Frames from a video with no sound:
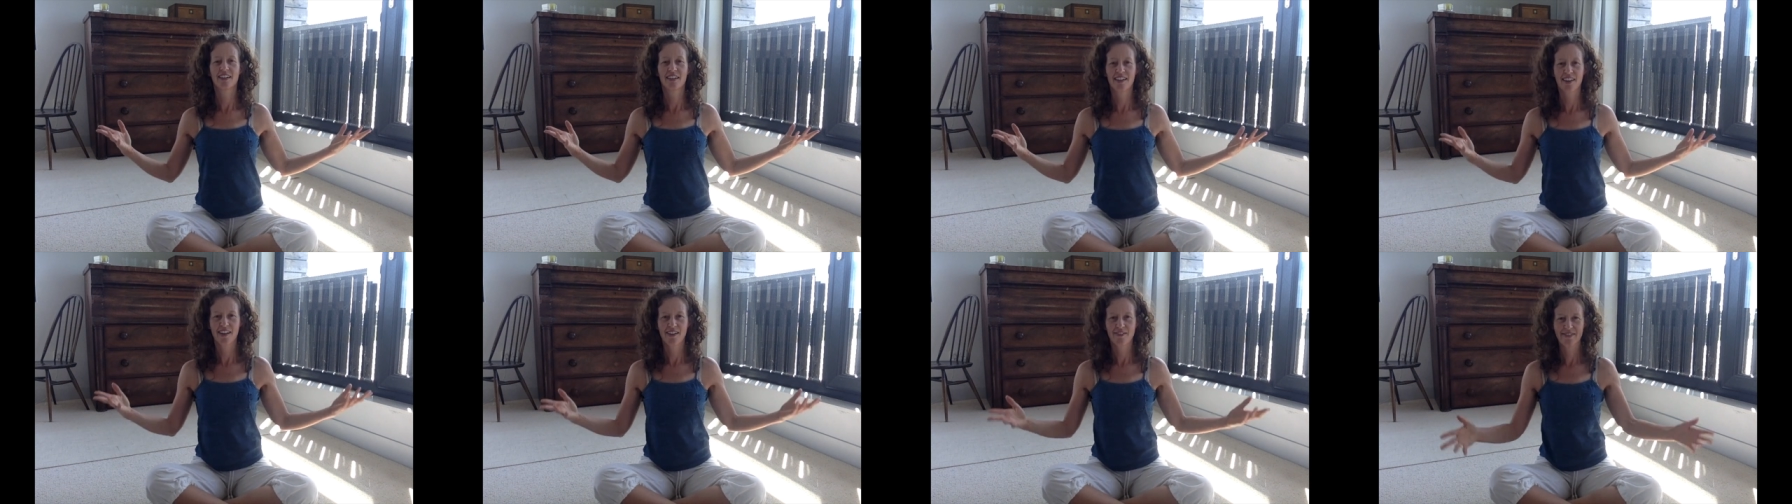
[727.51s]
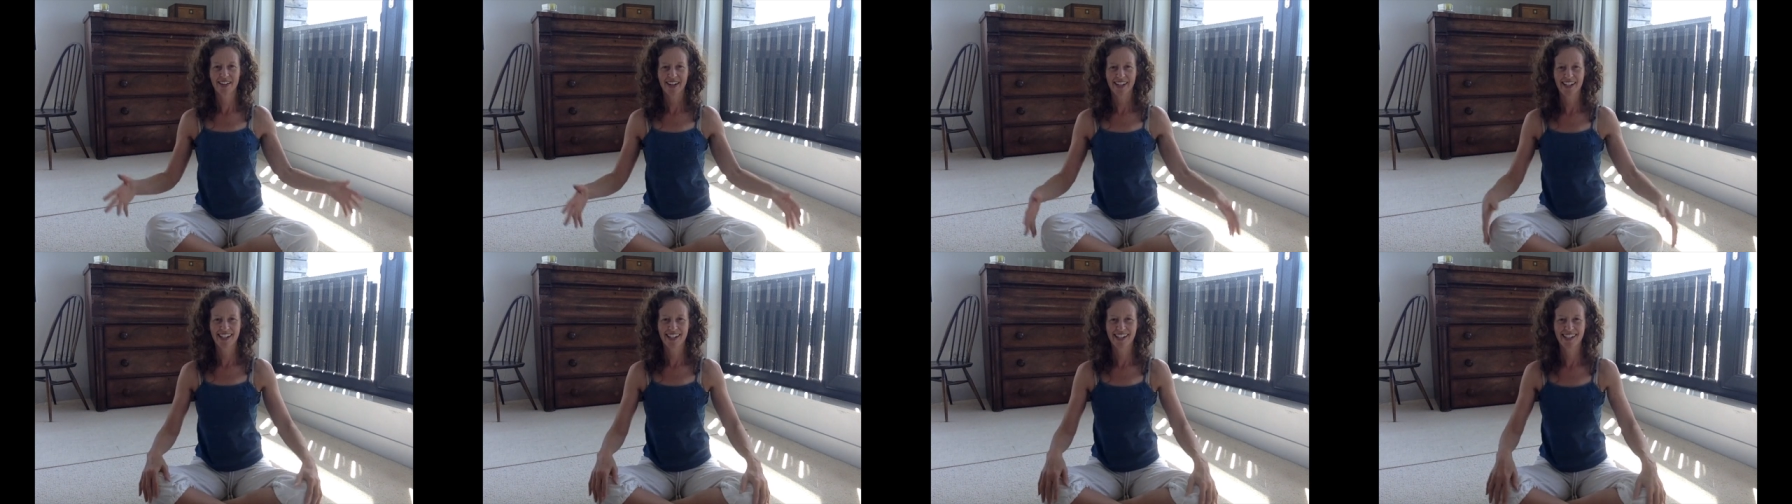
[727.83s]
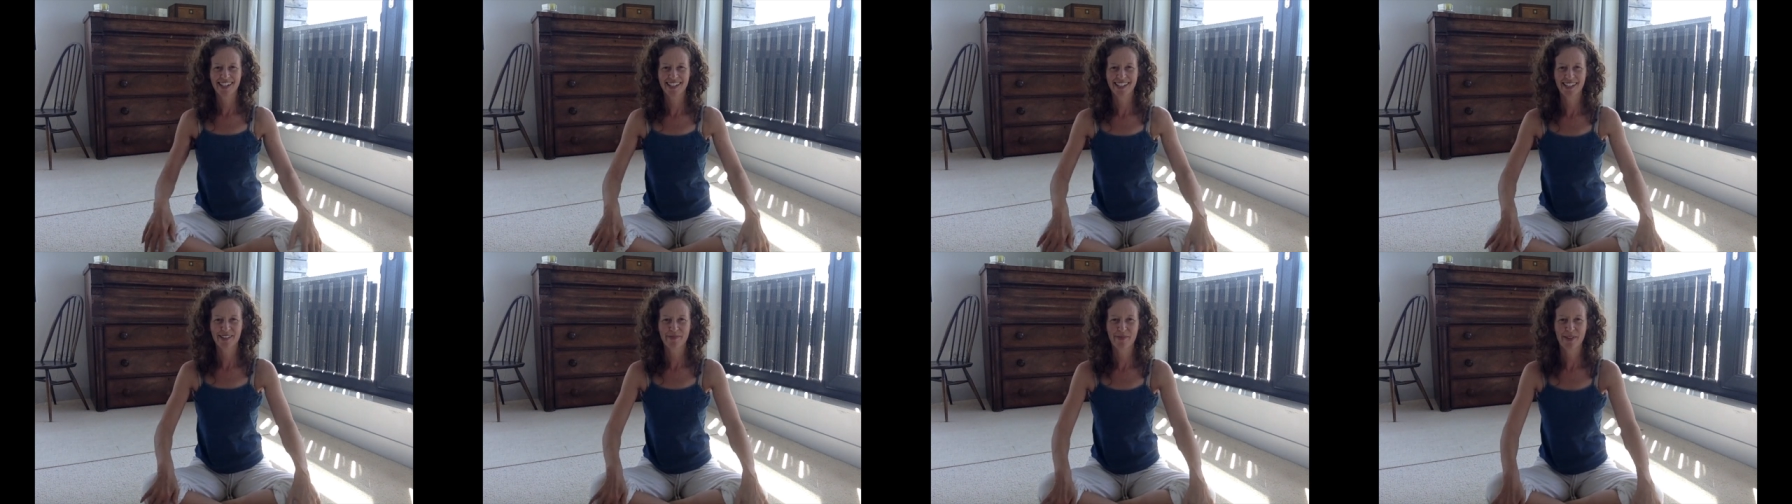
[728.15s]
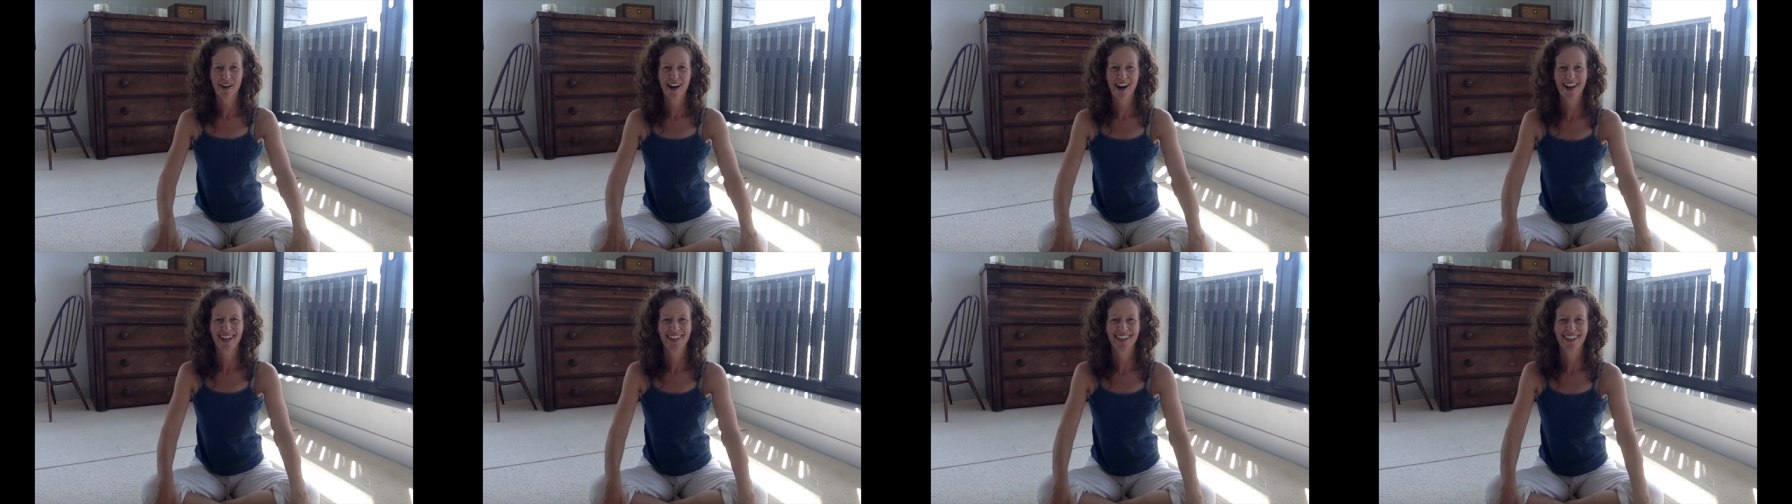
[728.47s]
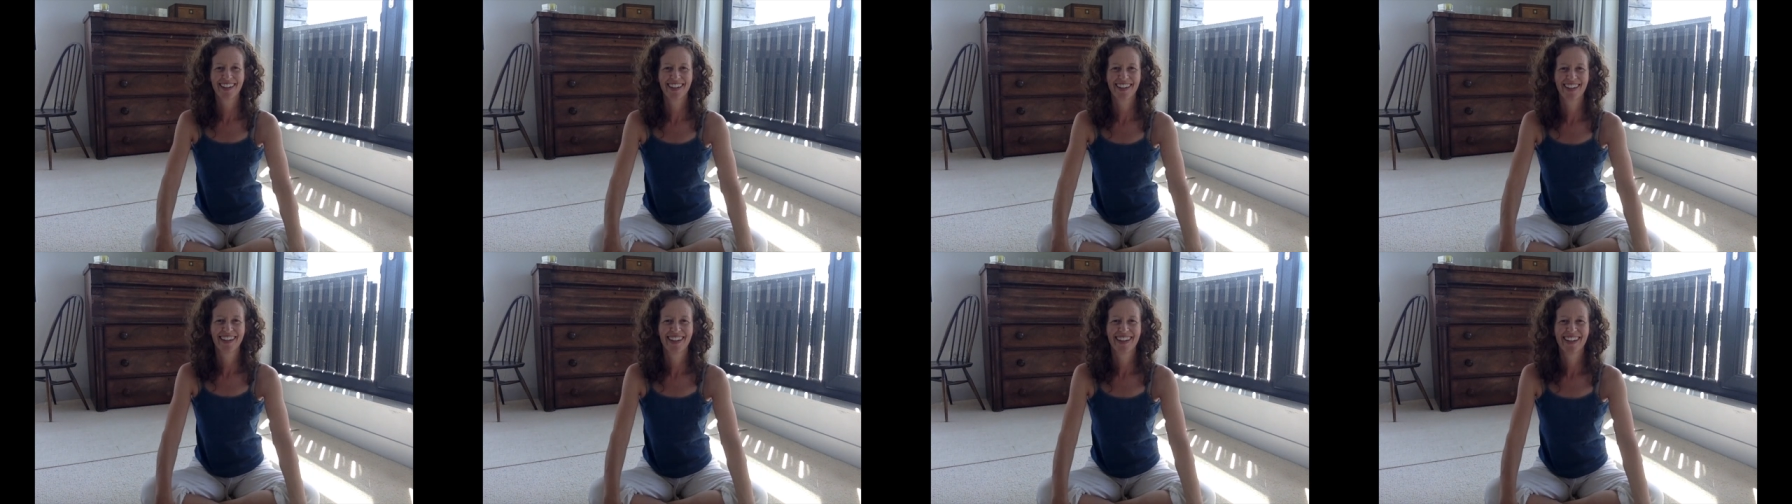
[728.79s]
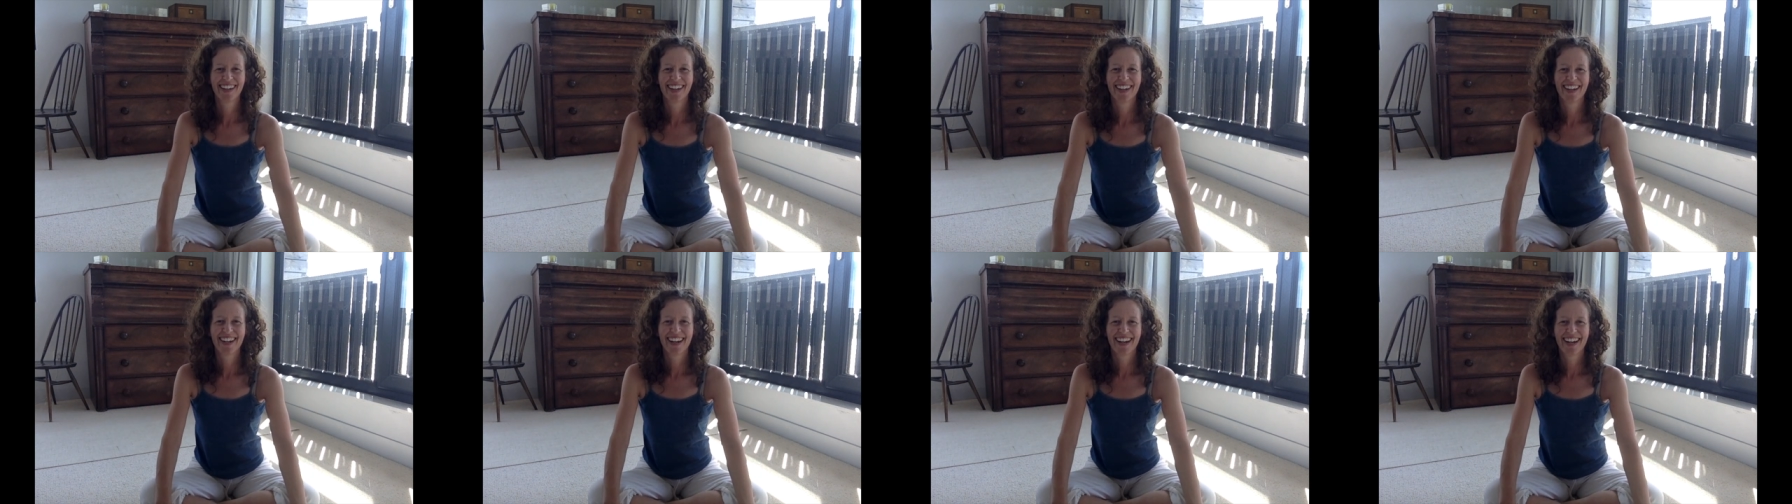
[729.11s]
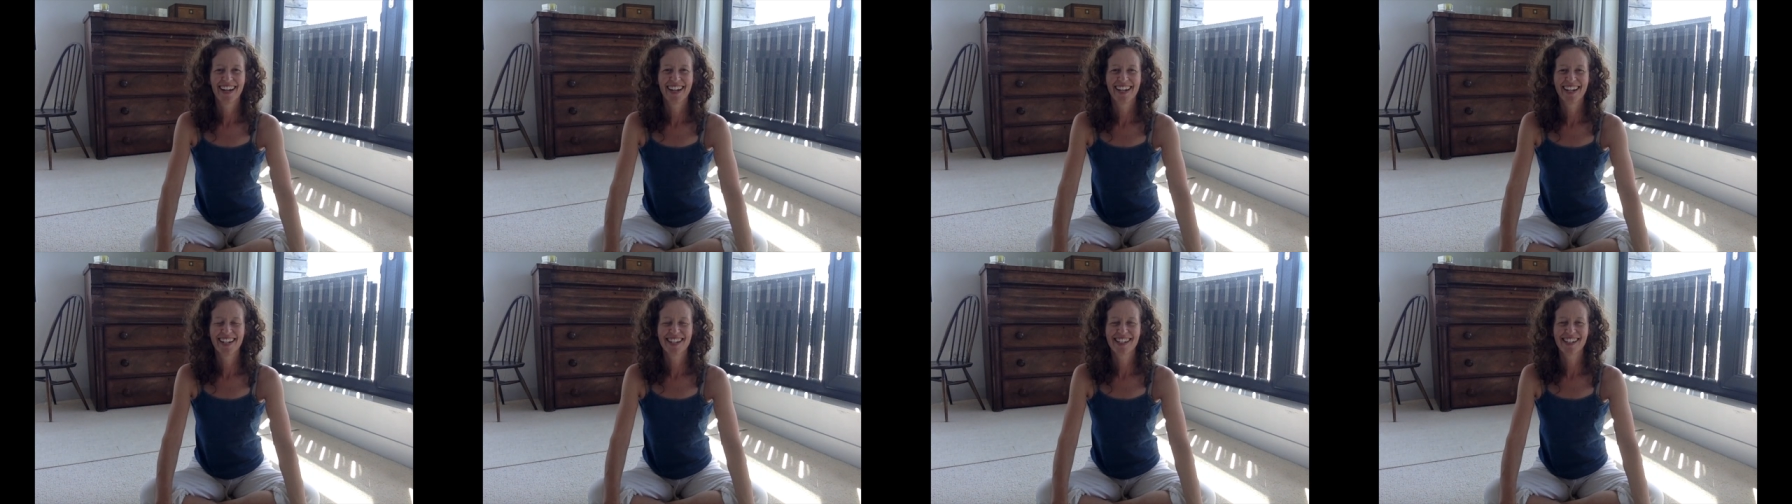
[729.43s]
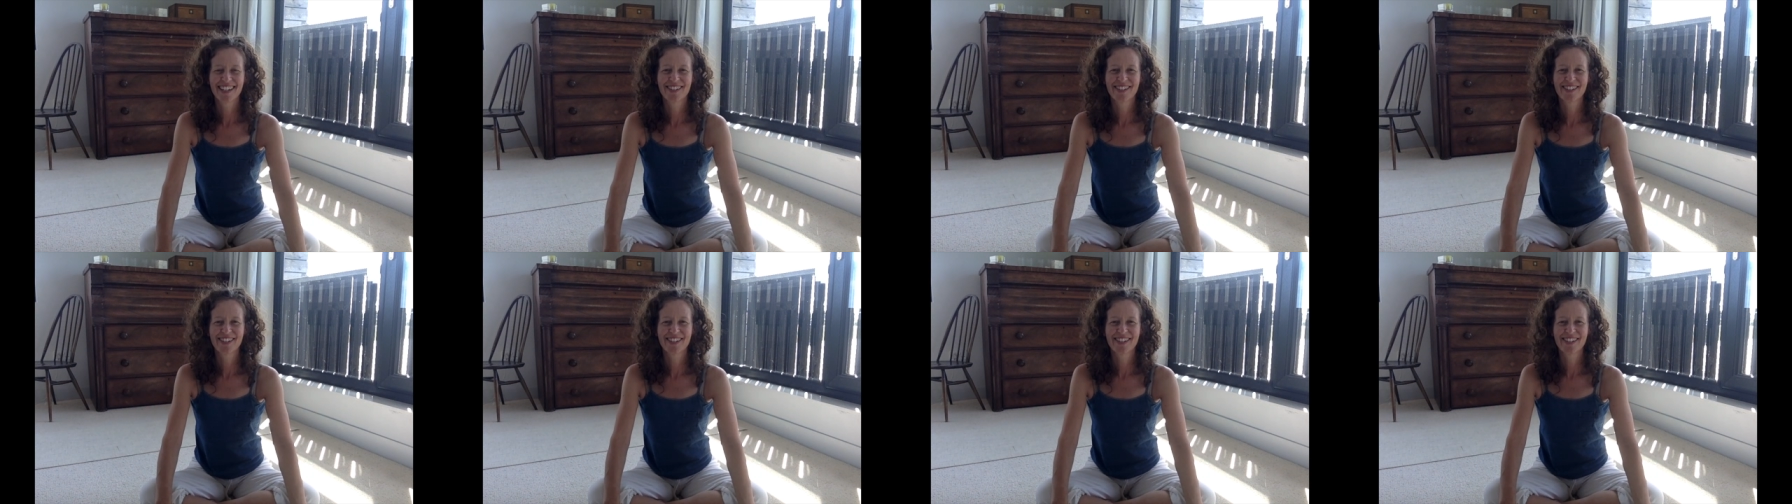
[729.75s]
lovely, easy breath. So